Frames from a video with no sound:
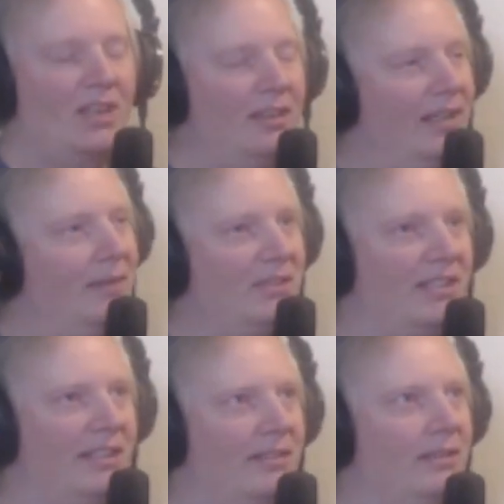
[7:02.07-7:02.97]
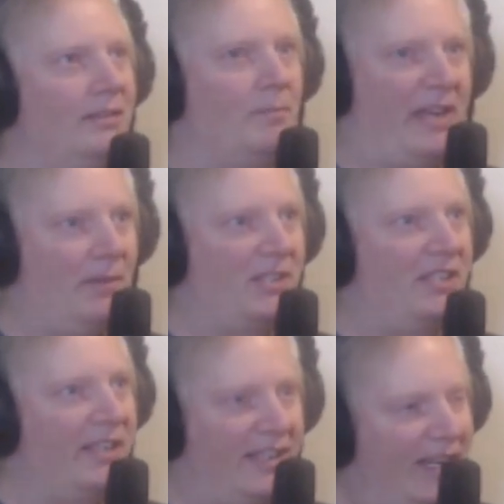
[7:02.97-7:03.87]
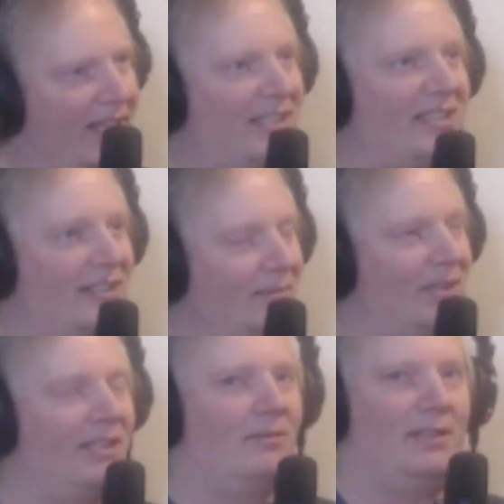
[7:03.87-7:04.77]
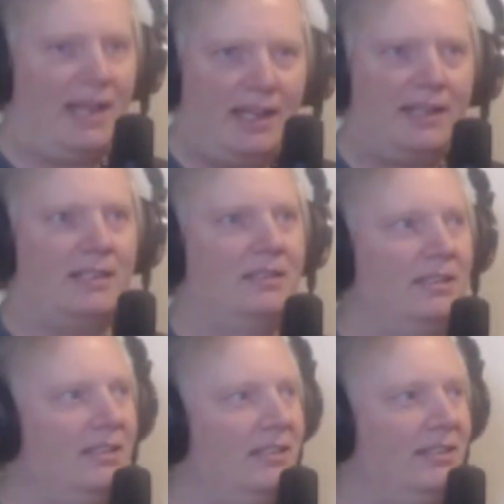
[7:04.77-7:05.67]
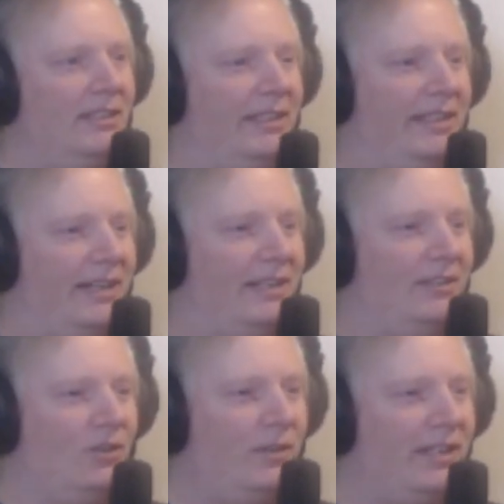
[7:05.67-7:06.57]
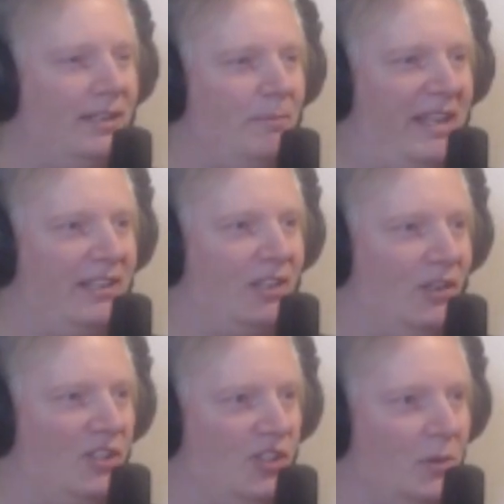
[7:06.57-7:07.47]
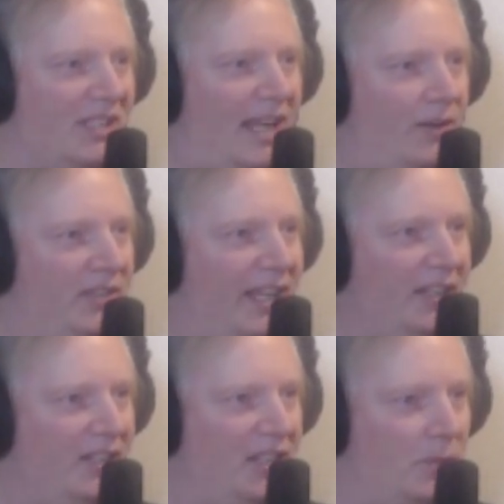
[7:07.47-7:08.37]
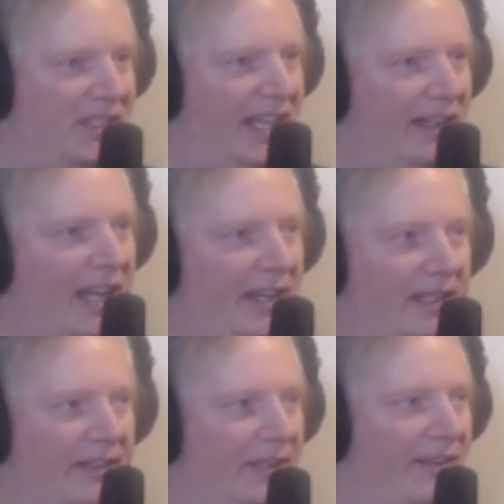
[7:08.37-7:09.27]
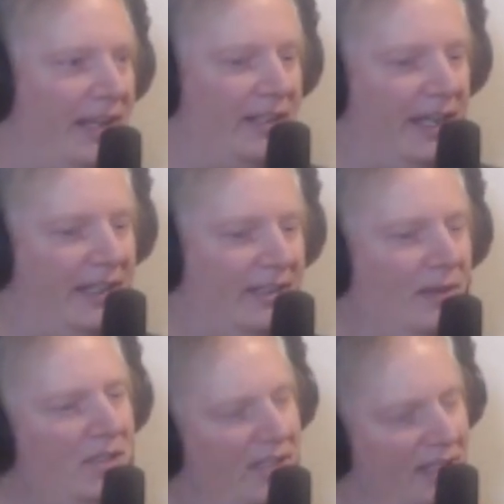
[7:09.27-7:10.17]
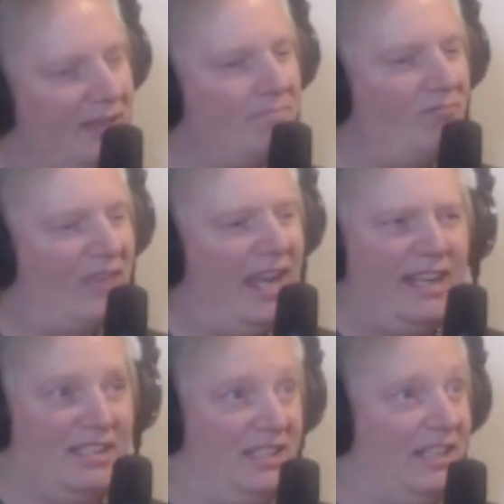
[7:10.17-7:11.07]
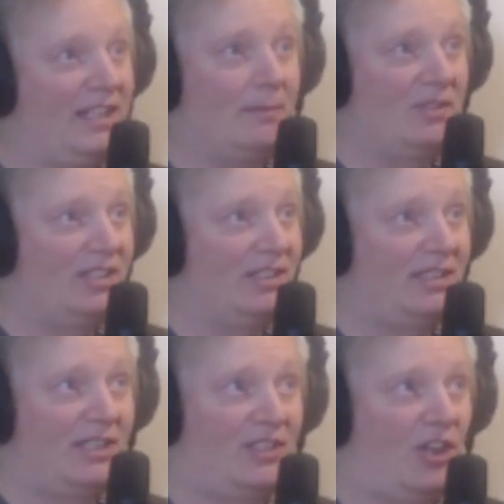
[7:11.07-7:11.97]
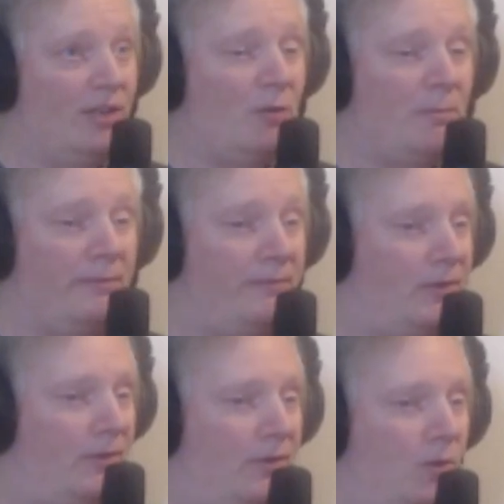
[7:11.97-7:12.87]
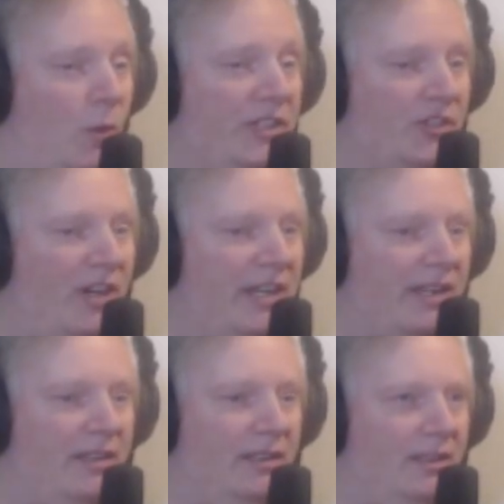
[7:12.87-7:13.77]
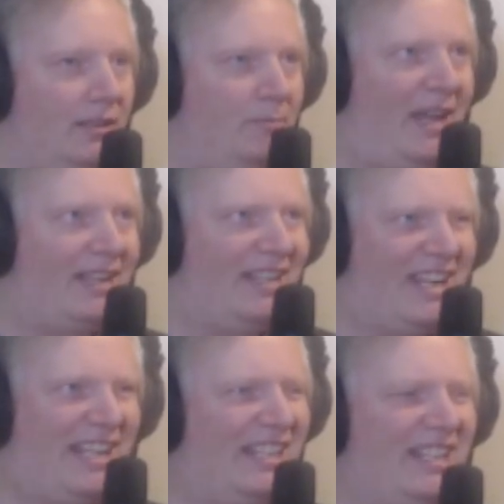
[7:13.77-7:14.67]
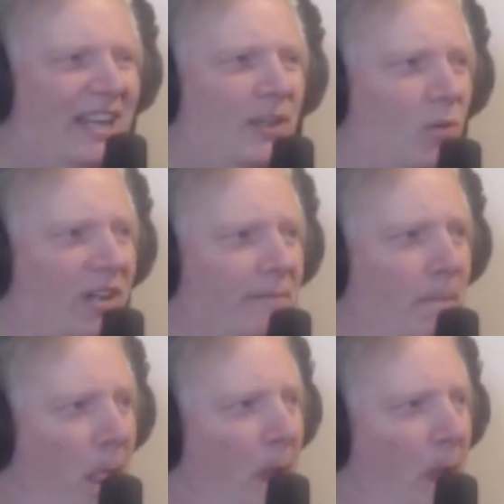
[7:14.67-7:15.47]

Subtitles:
And I'm just like, the band was kicking ass, and I'm like, ah. And I knew that a band called Suicidal Tendencies was headlining later that night, and I was thinking, I hadn't seen them since I saw them open for Queensryche back in 1991.